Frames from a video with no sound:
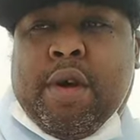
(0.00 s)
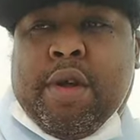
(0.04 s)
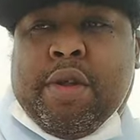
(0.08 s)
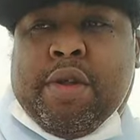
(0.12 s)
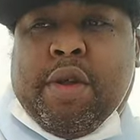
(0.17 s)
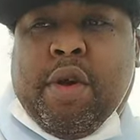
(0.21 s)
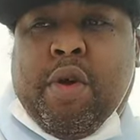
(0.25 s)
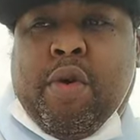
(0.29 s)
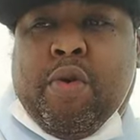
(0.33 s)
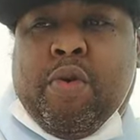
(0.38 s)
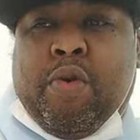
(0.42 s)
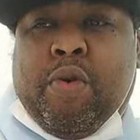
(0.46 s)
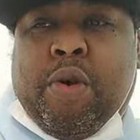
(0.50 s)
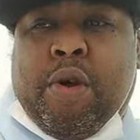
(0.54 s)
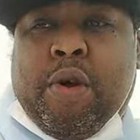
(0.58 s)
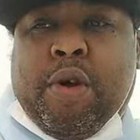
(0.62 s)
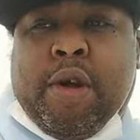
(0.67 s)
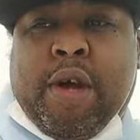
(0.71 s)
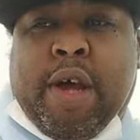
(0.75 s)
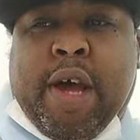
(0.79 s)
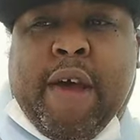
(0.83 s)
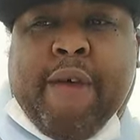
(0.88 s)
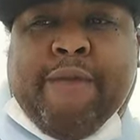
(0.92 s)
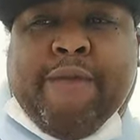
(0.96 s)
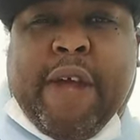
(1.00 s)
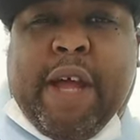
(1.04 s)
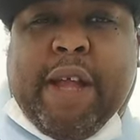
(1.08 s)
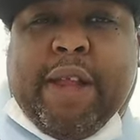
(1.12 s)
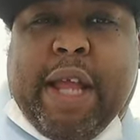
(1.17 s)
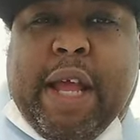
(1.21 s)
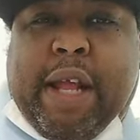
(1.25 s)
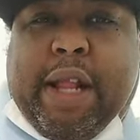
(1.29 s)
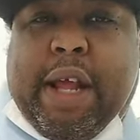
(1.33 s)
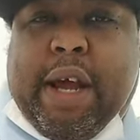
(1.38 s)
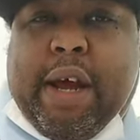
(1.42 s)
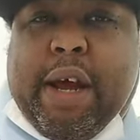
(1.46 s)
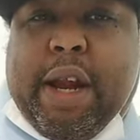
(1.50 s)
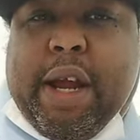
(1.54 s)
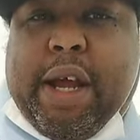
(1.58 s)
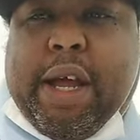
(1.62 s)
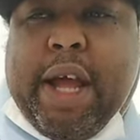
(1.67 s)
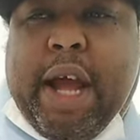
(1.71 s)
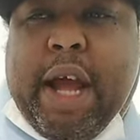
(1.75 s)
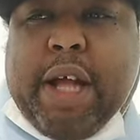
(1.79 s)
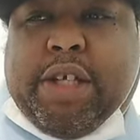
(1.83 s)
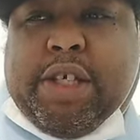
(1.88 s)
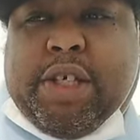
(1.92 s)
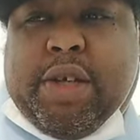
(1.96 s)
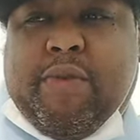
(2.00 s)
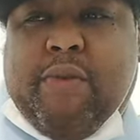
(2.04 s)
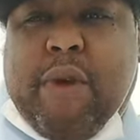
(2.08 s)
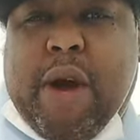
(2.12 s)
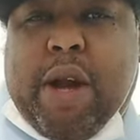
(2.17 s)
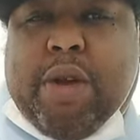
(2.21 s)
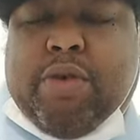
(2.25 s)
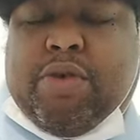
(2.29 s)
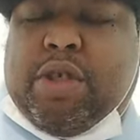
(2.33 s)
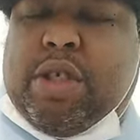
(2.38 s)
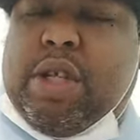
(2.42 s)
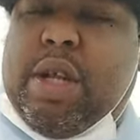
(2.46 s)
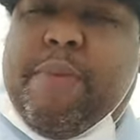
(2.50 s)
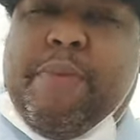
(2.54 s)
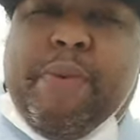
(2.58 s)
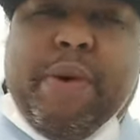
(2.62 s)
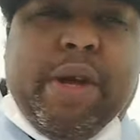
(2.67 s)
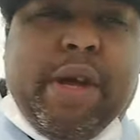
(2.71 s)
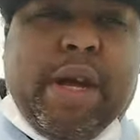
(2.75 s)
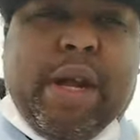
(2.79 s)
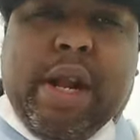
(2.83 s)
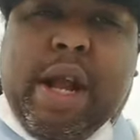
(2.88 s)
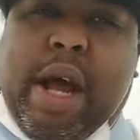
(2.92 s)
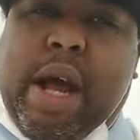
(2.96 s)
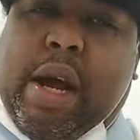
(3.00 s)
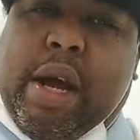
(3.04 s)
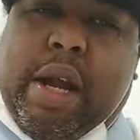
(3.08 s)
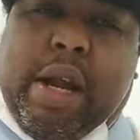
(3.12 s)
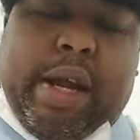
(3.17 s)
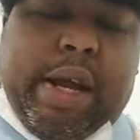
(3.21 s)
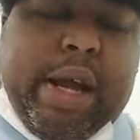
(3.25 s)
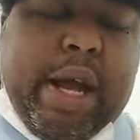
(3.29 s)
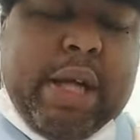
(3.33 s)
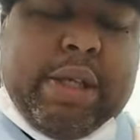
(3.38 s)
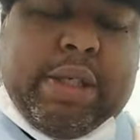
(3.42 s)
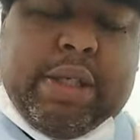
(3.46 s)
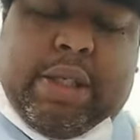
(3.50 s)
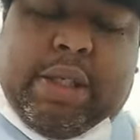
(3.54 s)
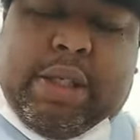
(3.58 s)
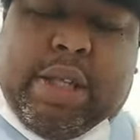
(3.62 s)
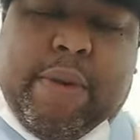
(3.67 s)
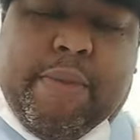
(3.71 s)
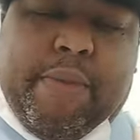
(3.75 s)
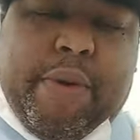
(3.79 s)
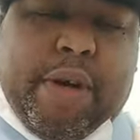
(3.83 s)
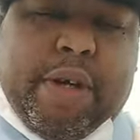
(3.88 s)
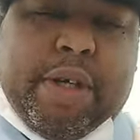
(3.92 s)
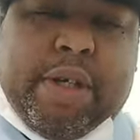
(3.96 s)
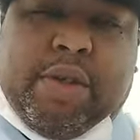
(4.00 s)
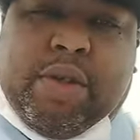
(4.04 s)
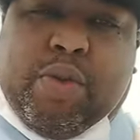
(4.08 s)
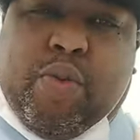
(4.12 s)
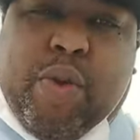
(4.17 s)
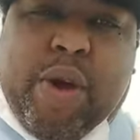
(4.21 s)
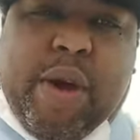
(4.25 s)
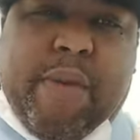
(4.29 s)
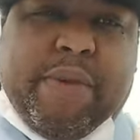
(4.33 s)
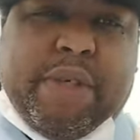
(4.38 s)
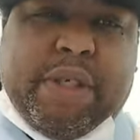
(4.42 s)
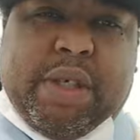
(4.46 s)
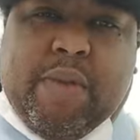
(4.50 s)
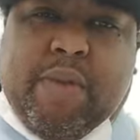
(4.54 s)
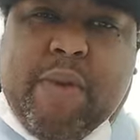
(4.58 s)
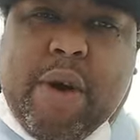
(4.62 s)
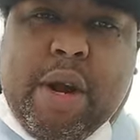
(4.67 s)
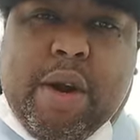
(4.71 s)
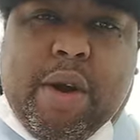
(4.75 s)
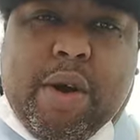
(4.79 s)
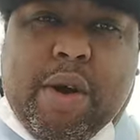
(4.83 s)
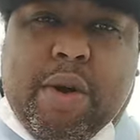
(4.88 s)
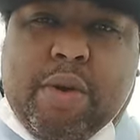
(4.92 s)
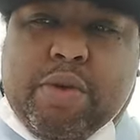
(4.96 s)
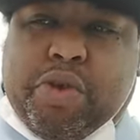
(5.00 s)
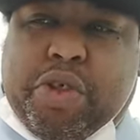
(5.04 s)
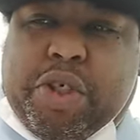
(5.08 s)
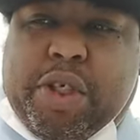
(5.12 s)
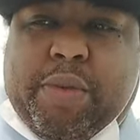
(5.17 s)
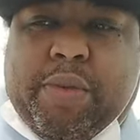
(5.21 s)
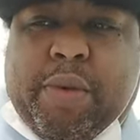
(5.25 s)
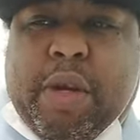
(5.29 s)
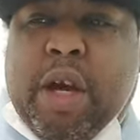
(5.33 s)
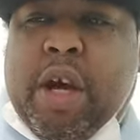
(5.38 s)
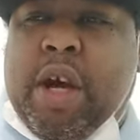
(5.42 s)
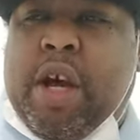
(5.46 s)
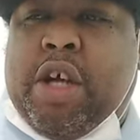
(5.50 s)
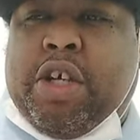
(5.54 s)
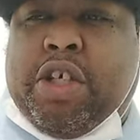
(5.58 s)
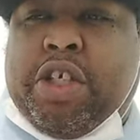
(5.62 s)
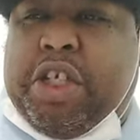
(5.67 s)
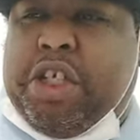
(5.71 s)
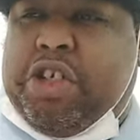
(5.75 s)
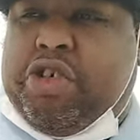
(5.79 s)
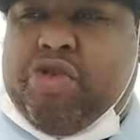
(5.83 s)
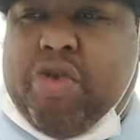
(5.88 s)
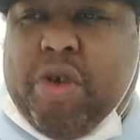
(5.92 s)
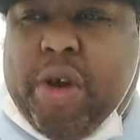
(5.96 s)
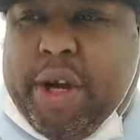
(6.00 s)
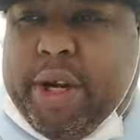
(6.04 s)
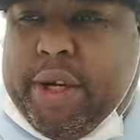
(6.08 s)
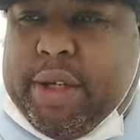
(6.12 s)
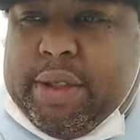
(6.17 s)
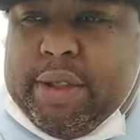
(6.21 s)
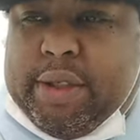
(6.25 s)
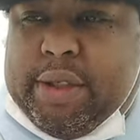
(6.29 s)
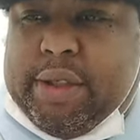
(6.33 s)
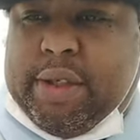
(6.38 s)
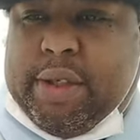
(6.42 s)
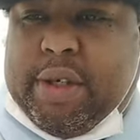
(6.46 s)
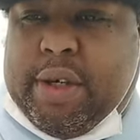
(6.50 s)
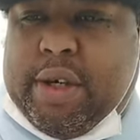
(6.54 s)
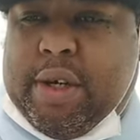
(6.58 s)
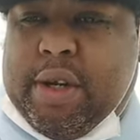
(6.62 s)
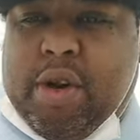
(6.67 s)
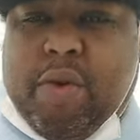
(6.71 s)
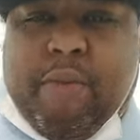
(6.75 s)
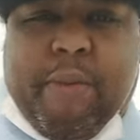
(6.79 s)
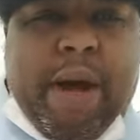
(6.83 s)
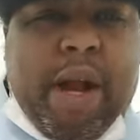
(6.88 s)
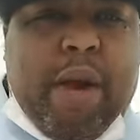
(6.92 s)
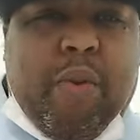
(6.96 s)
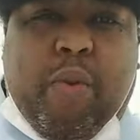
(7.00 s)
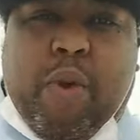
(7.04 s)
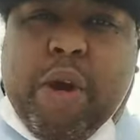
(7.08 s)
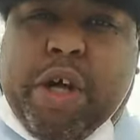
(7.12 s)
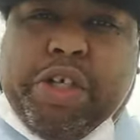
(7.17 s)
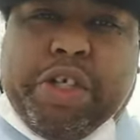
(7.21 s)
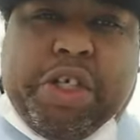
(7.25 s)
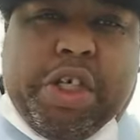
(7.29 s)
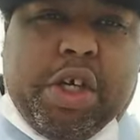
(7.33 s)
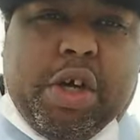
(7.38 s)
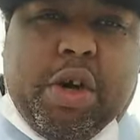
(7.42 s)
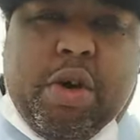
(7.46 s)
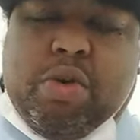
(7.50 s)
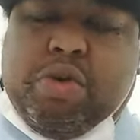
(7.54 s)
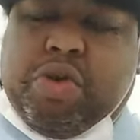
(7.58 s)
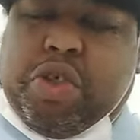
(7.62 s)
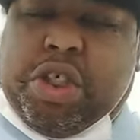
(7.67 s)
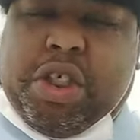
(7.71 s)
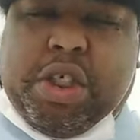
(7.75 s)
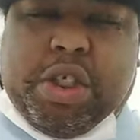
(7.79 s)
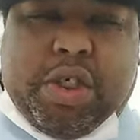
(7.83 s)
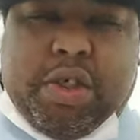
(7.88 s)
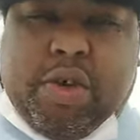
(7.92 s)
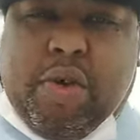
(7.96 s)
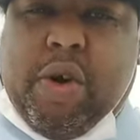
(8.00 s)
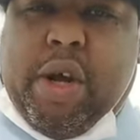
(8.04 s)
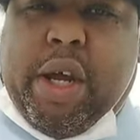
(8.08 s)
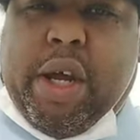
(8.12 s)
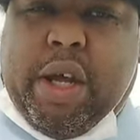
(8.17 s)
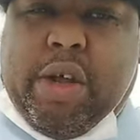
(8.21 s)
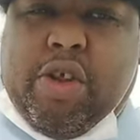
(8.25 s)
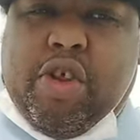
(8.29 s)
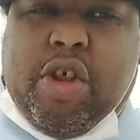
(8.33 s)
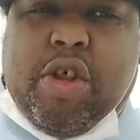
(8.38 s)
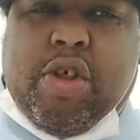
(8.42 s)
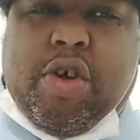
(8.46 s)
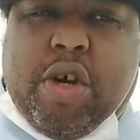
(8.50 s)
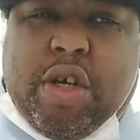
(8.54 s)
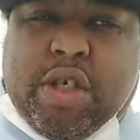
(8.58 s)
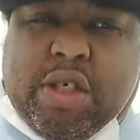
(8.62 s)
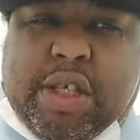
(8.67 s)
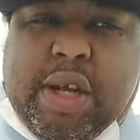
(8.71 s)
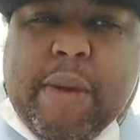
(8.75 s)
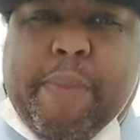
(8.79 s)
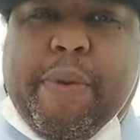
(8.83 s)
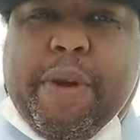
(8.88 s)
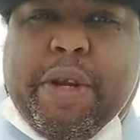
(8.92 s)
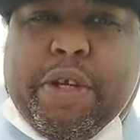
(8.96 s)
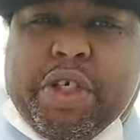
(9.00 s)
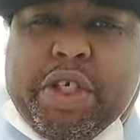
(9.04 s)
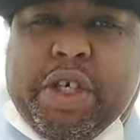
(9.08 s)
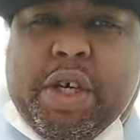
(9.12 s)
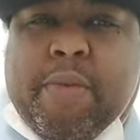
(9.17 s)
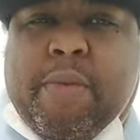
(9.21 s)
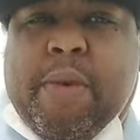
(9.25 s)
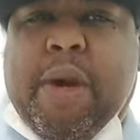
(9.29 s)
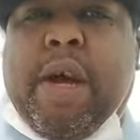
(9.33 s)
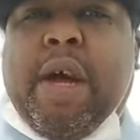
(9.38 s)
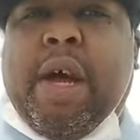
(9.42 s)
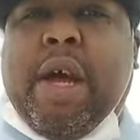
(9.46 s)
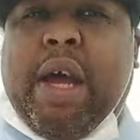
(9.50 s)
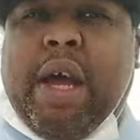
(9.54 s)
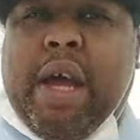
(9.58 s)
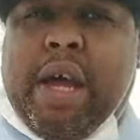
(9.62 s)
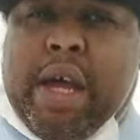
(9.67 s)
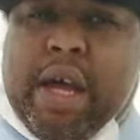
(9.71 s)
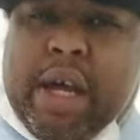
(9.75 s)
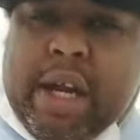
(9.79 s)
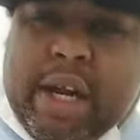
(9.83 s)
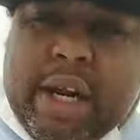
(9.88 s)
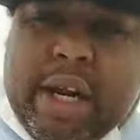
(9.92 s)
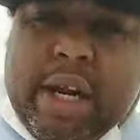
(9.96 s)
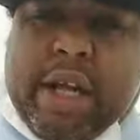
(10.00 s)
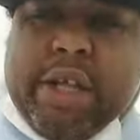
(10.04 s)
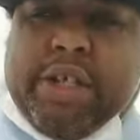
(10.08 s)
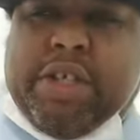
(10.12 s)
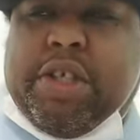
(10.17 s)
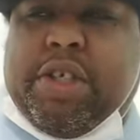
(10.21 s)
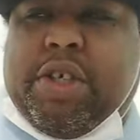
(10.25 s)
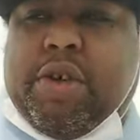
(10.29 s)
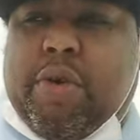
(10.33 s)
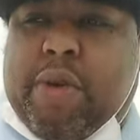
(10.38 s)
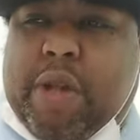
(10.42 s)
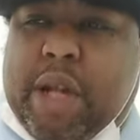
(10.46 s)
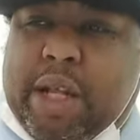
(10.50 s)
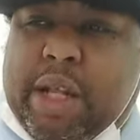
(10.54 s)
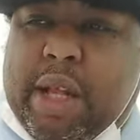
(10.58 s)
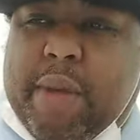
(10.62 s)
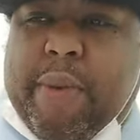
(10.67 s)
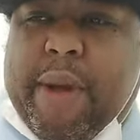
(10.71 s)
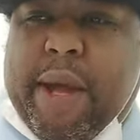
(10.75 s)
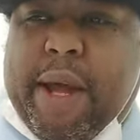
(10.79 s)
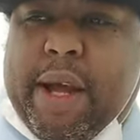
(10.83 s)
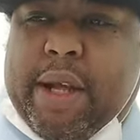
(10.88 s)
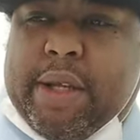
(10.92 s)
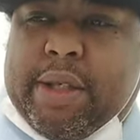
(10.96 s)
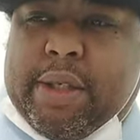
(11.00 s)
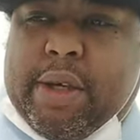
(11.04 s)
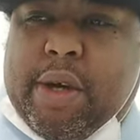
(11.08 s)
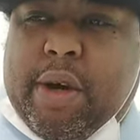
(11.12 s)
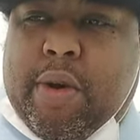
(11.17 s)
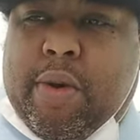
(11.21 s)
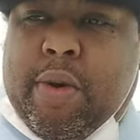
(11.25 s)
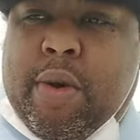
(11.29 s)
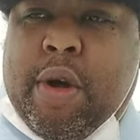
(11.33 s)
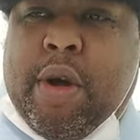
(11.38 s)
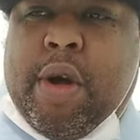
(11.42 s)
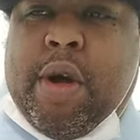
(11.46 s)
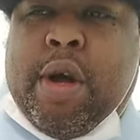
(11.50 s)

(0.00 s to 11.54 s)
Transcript: So if they think they're going to catch Serrano slipping, you're not going to catch her slipping because wherever Serrano goes, she she trains. No matter where she goes, she's going to get she's going to step in the gym and get it in. She's going to let them hands go.